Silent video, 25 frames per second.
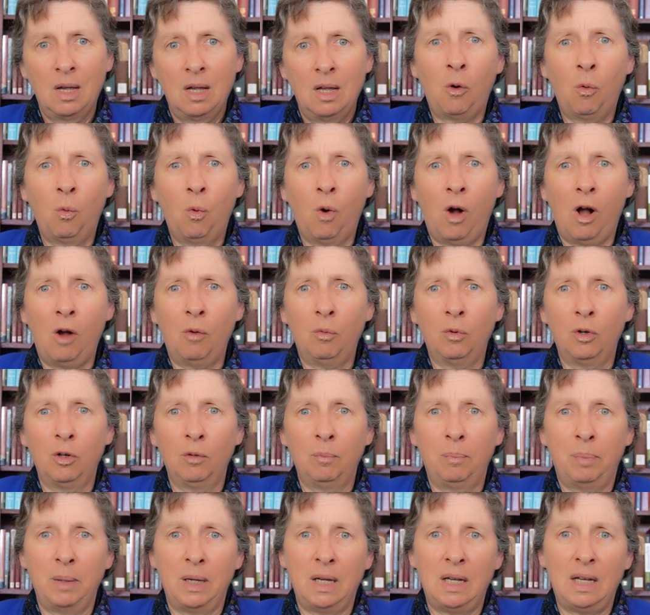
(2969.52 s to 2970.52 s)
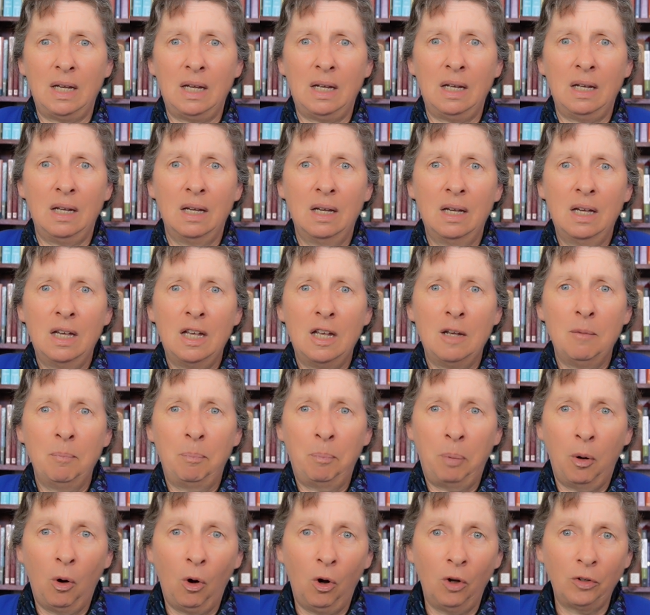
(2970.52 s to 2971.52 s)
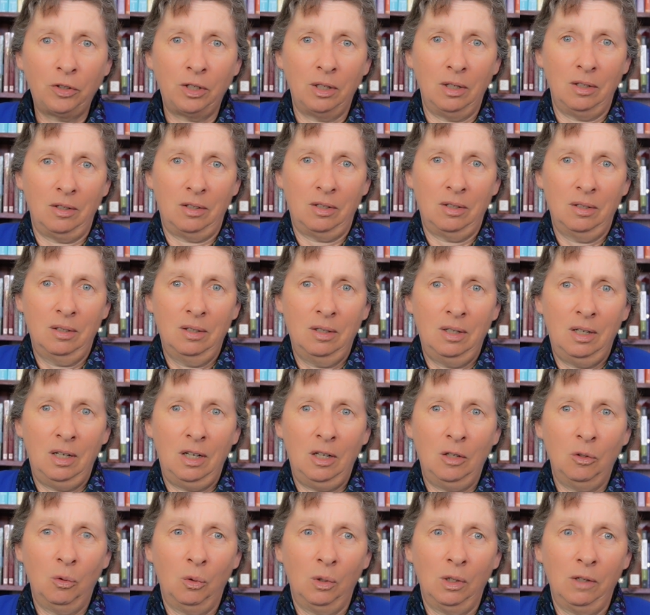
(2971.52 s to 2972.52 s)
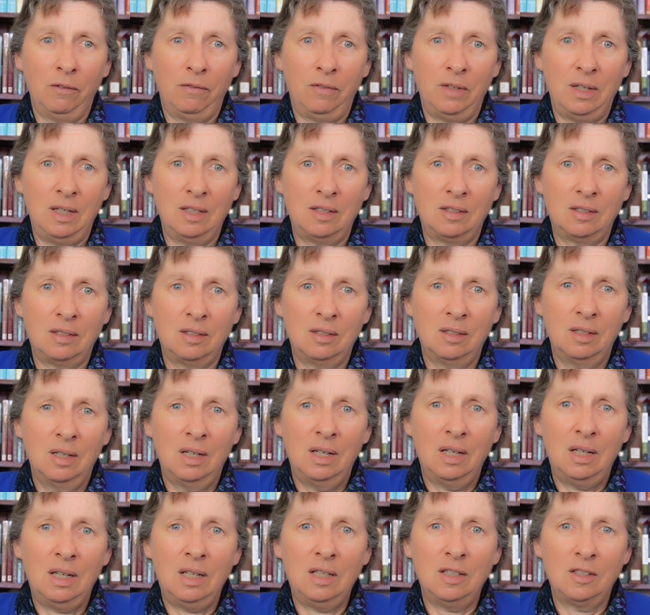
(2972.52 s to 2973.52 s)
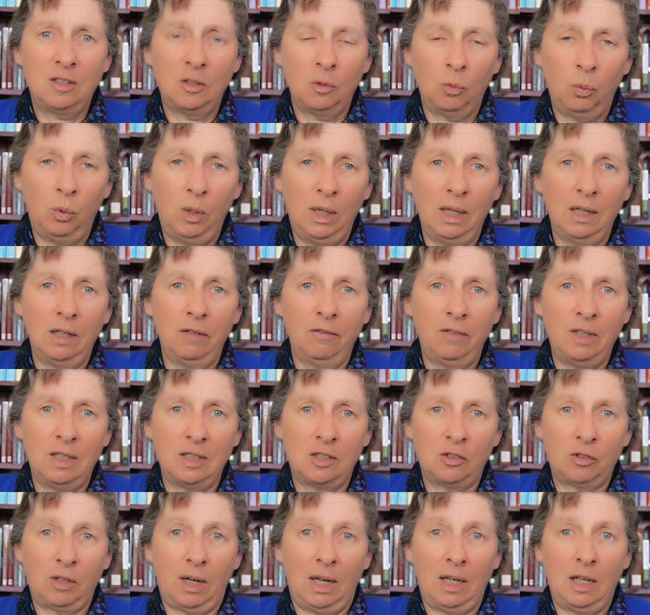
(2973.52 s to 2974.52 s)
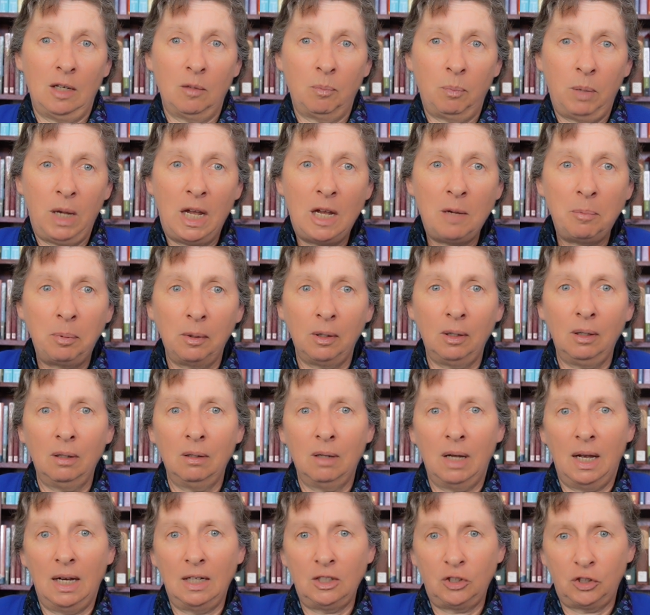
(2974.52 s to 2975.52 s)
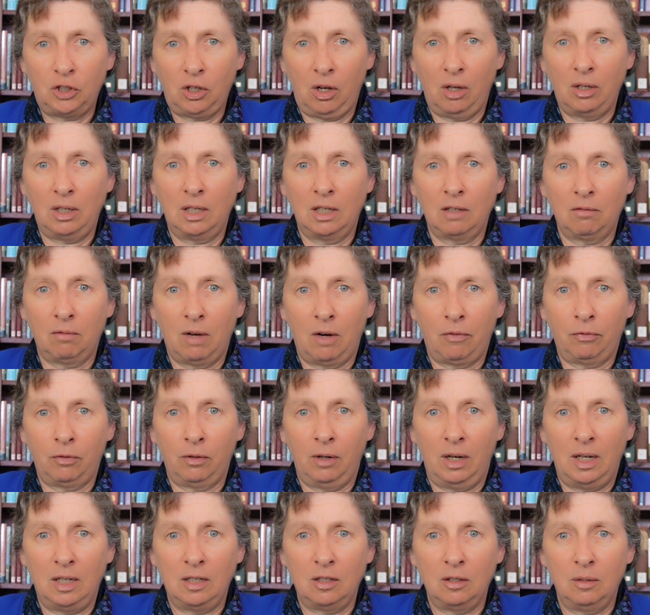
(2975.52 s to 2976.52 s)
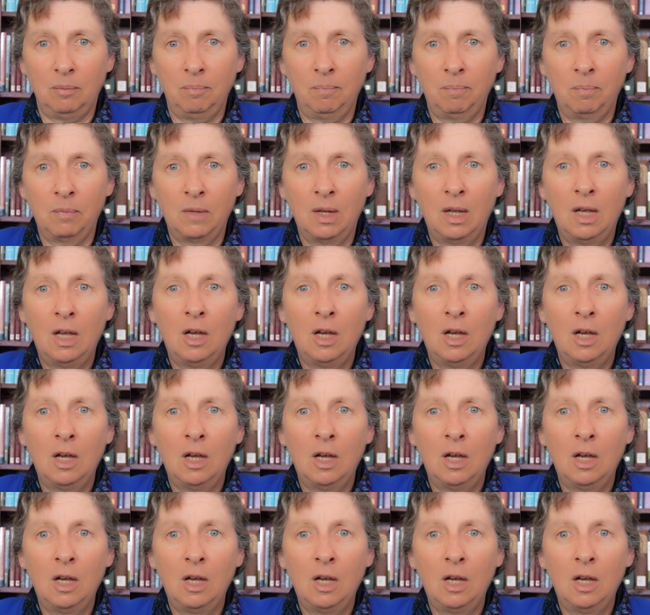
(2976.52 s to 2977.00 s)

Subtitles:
What will be important in all of this is the will of the Australian people, as shown in a referendum,